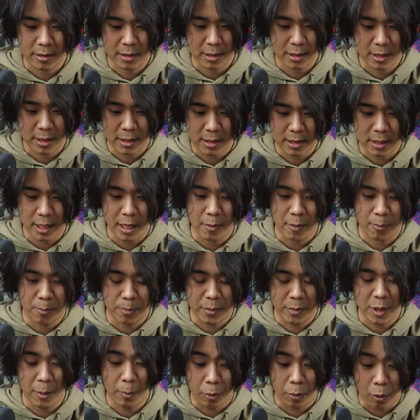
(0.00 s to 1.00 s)
This is
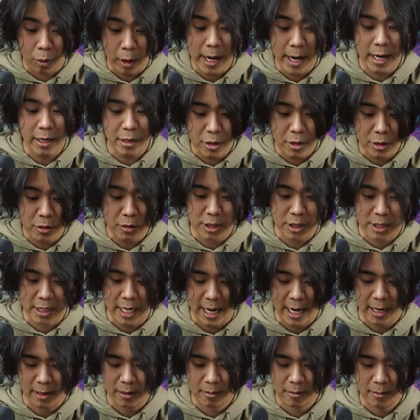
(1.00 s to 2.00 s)
the brand new
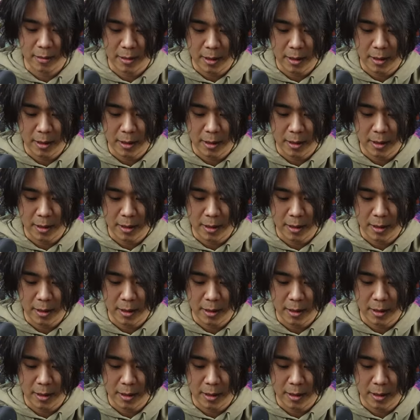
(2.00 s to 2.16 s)
set.